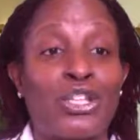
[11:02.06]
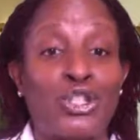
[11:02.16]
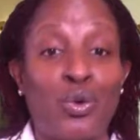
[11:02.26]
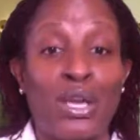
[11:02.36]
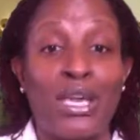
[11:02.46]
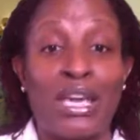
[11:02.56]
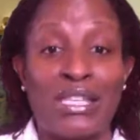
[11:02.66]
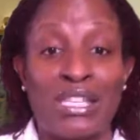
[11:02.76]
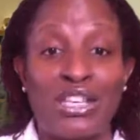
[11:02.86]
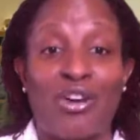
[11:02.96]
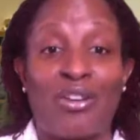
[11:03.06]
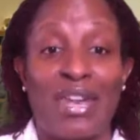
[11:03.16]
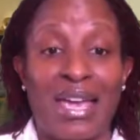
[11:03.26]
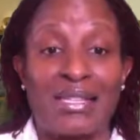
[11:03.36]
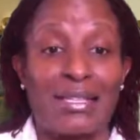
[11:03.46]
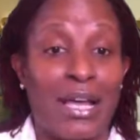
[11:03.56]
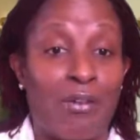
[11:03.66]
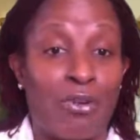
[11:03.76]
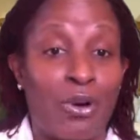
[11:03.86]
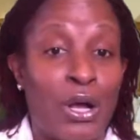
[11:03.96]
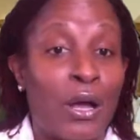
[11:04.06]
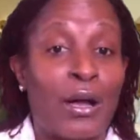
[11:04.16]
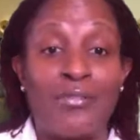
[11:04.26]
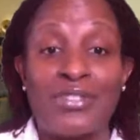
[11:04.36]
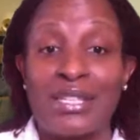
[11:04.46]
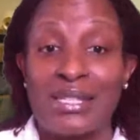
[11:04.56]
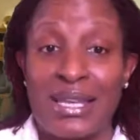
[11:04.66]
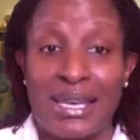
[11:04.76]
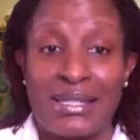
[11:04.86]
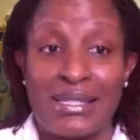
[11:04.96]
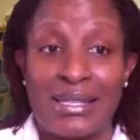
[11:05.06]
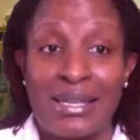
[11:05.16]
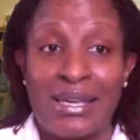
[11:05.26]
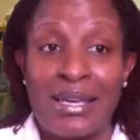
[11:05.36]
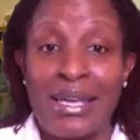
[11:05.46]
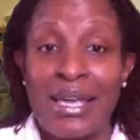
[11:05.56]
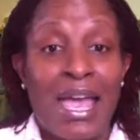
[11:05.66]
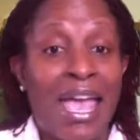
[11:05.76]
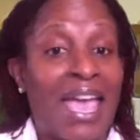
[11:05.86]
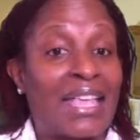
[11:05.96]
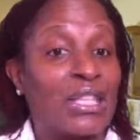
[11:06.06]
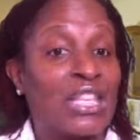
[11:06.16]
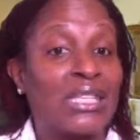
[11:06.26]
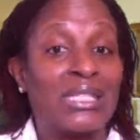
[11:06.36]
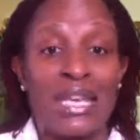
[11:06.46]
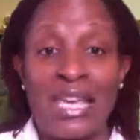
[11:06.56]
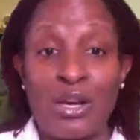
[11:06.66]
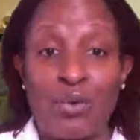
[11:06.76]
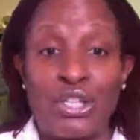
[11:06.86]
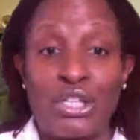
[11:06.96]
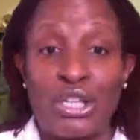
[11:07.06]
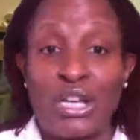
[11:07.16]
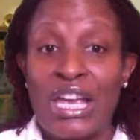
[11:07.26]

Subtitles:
that you can get to your next level of success and extinguish